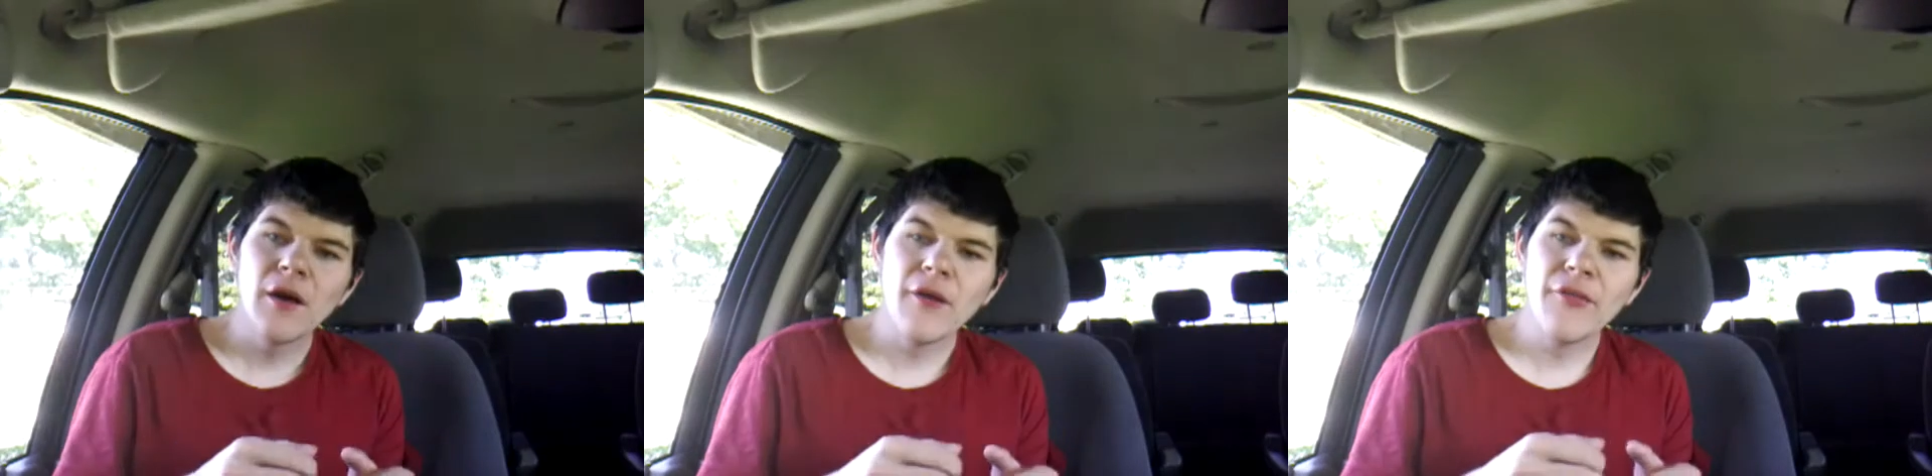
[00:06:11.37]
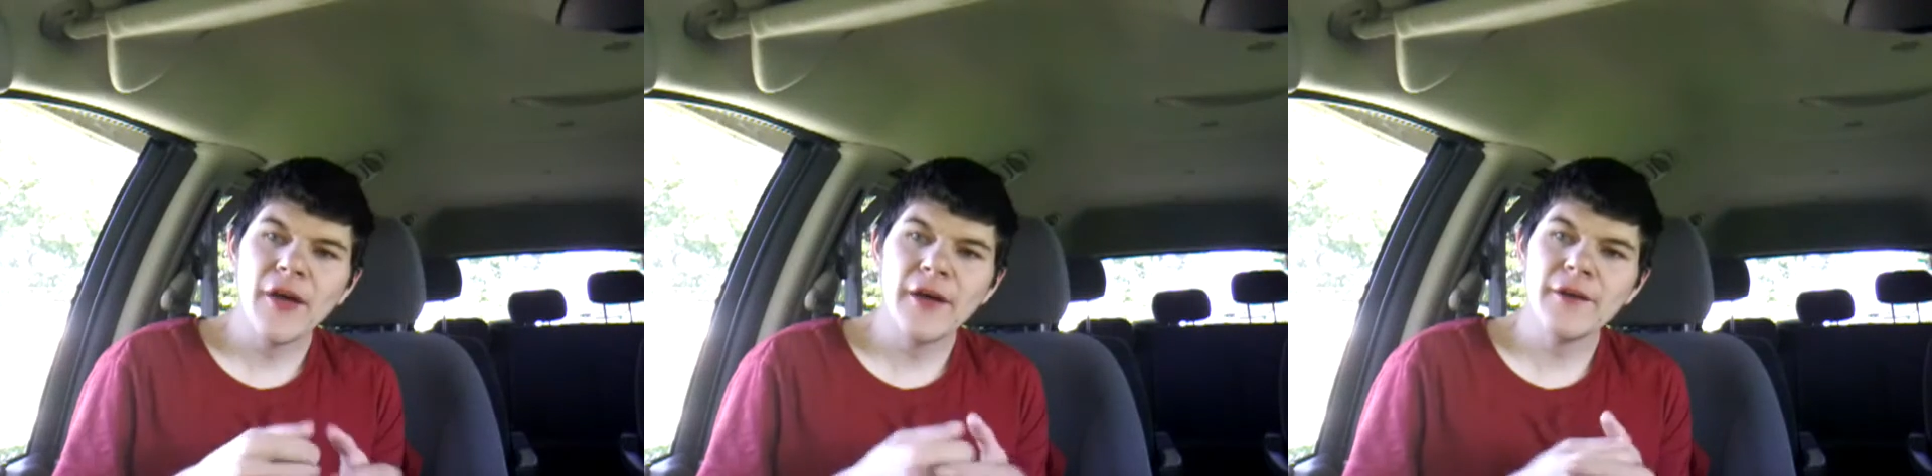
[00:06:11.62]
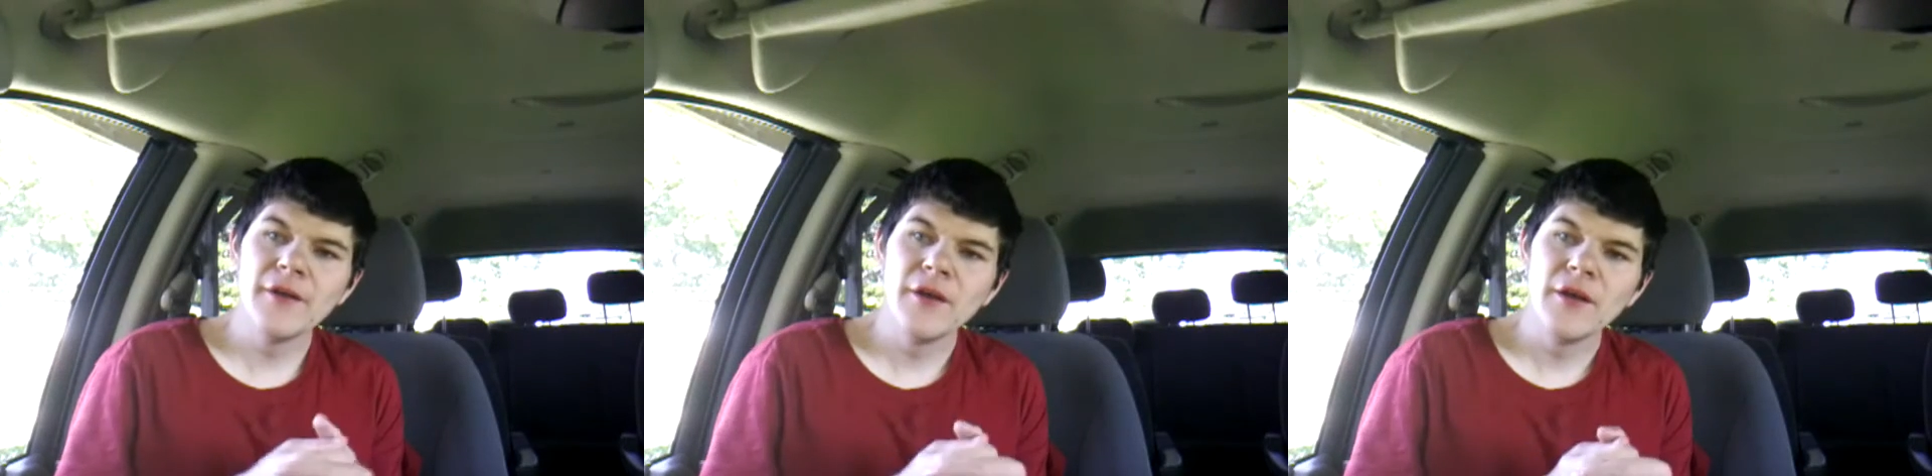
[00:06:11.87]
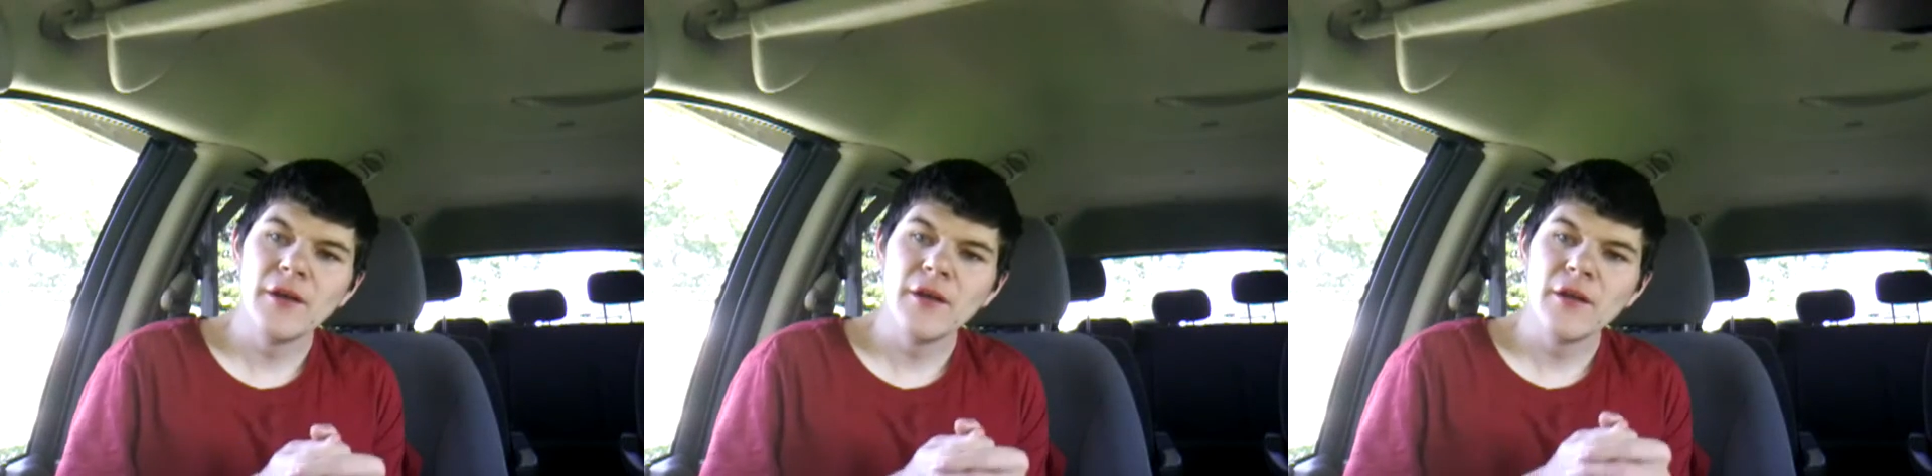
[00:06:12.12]
and then
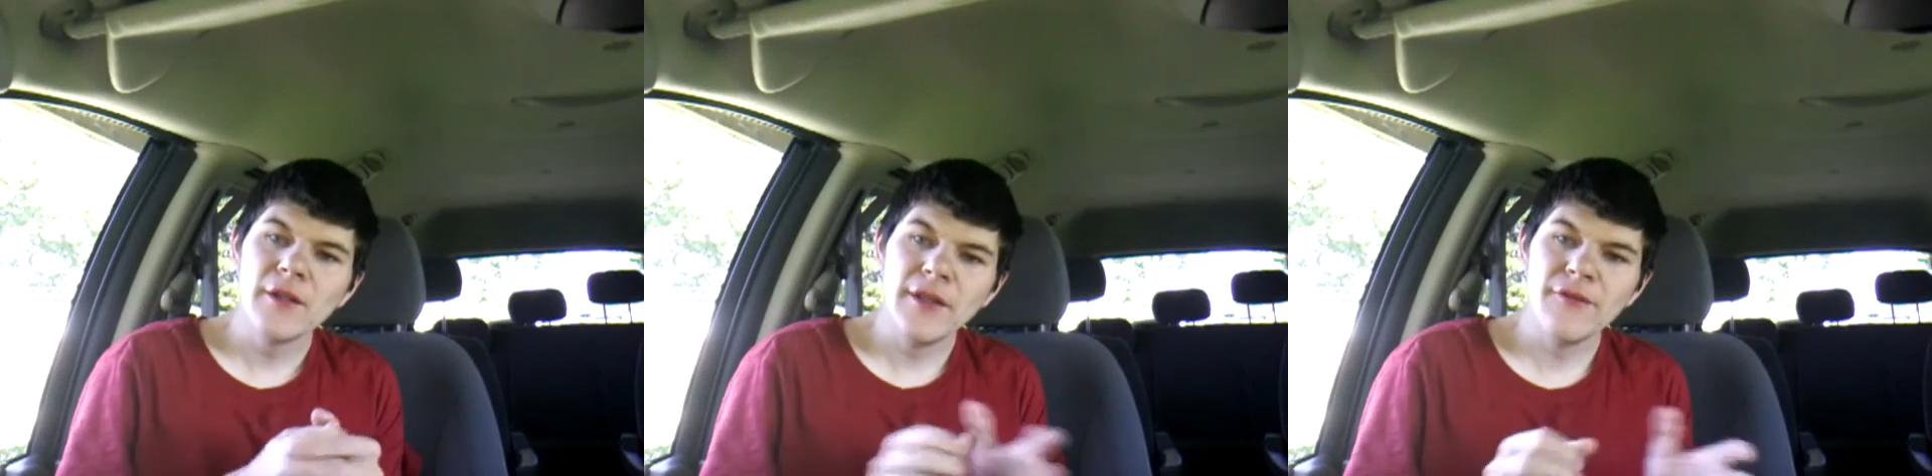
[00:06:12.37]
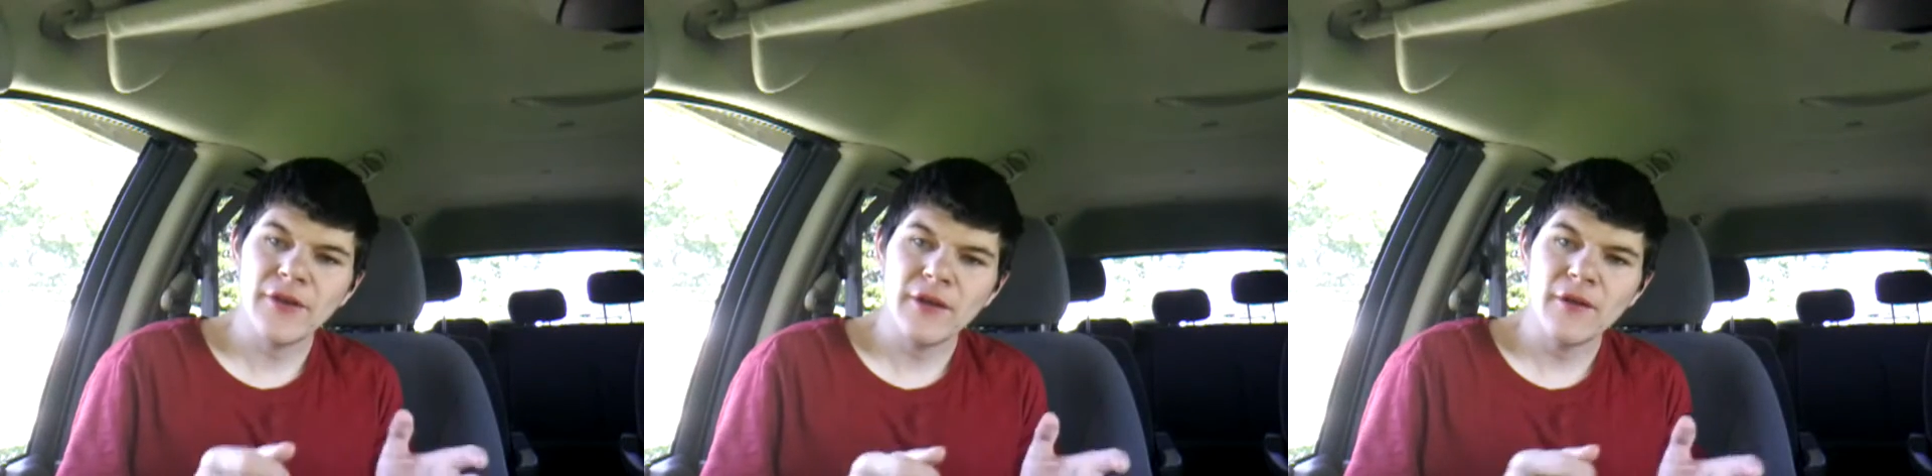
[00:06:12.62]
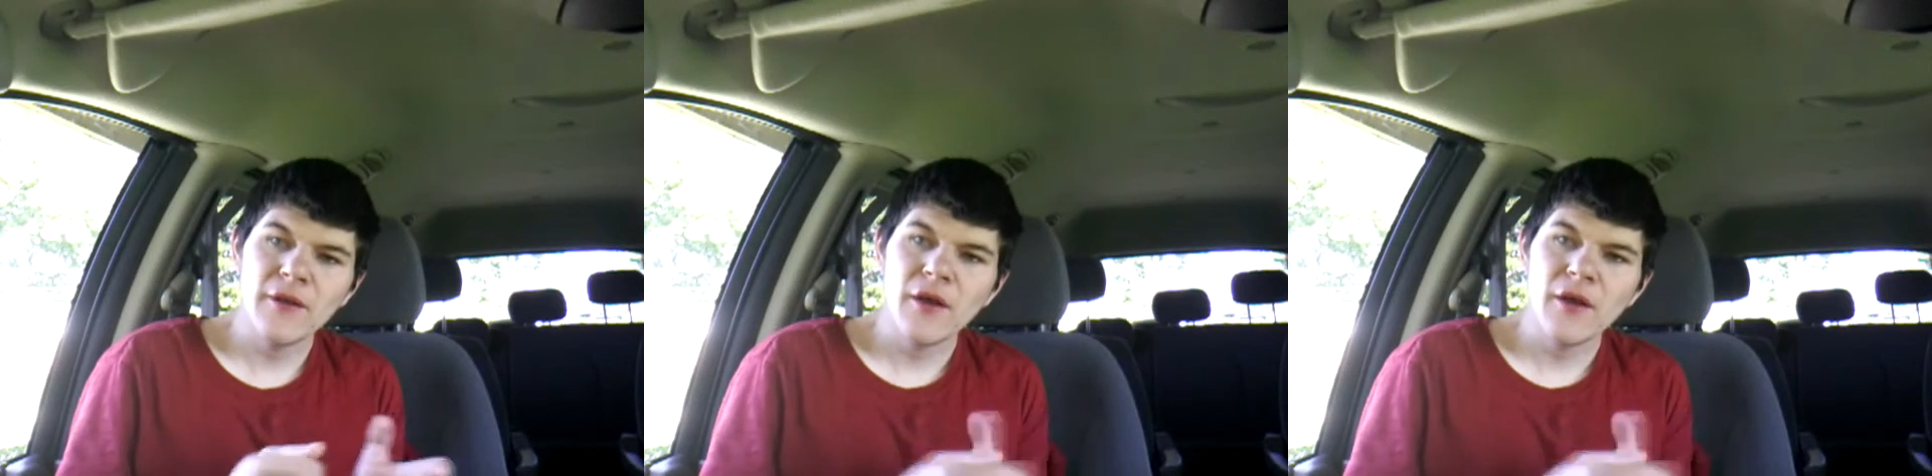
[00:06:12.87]
leave it,